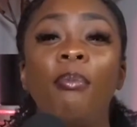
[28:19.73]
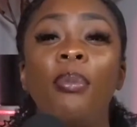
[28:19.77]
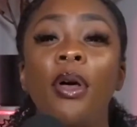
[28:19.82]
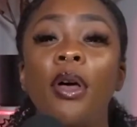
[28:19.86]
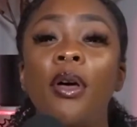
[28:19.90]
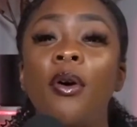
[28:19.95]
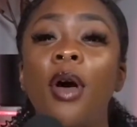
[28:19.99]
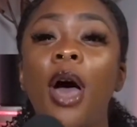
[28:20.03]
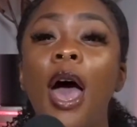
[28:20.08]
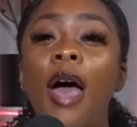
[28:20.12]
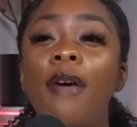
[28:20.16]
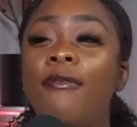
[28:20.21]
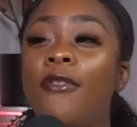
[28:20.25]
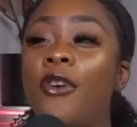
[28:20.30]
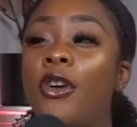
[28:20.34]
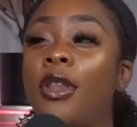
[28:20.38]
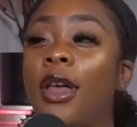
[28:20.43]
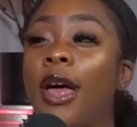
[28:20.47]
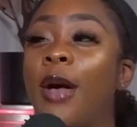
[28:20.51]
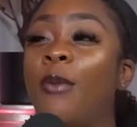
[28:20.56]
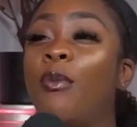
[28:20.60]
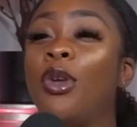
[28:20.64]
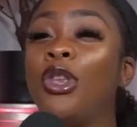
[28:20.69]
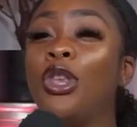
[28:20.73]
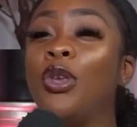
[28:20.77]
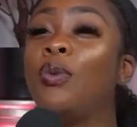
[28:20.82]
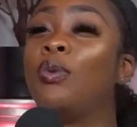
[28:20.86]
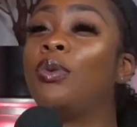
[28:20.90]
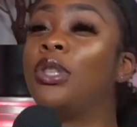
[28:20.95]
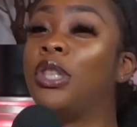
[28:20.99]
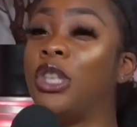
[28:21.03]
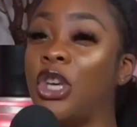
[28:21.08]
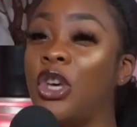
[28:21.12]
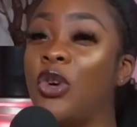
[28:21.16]
but I feel like when you
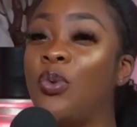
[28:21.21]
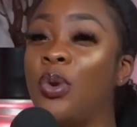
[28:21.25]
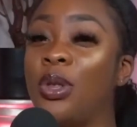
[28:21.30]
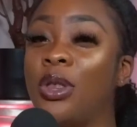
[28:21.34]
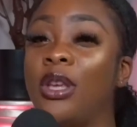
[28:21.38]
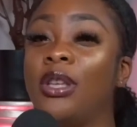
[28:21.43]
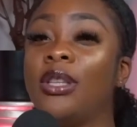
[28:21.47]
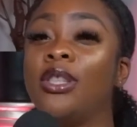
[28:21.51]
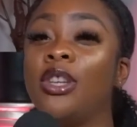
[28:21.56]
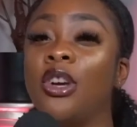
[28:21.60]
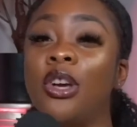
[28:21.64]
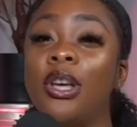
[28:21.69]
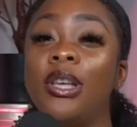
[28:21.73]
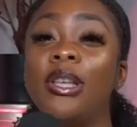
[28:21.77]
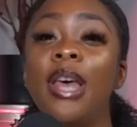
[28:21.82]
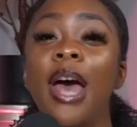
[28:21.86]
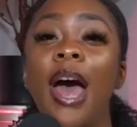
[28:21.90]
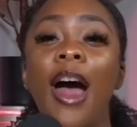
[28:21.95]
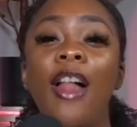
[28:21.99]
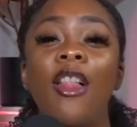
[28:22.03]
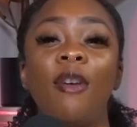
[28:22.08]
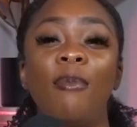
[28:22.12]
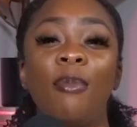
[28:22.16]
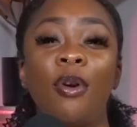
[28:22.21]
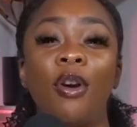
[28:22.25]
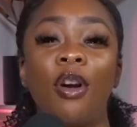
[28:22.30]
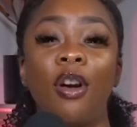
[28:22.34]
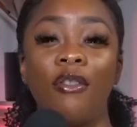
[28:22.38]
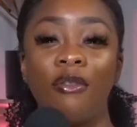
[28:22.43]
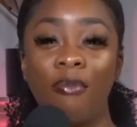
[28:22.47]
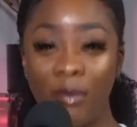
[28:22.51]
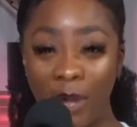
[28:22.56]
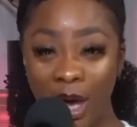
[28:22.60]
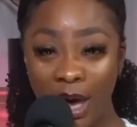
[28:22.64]
deal with a certain caliber
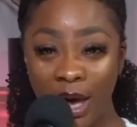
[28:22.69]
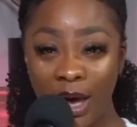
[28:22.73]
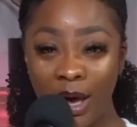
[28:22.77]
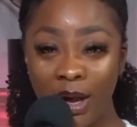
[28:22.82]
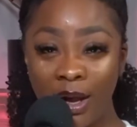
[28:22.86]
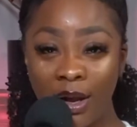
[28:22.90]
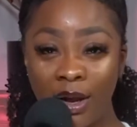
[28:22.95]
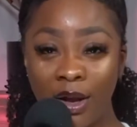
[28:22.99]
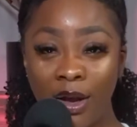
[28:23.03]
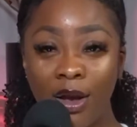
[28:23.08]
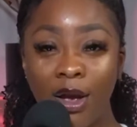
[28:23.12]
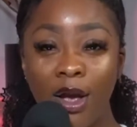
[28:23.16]
of men,